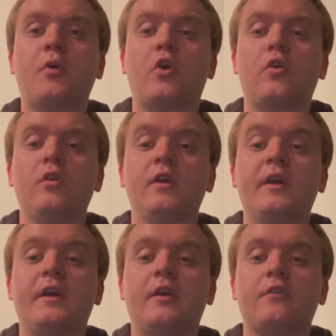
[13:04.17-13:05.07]
Pearl,
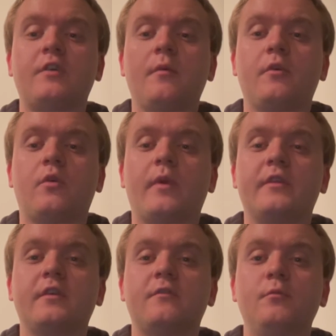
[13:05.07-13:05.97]
here's how I'm going to rank
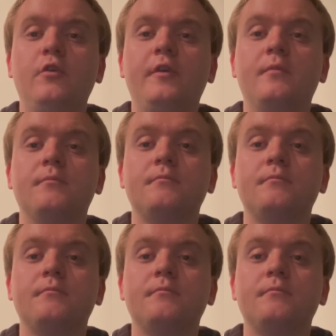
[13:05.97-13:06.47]
this movie.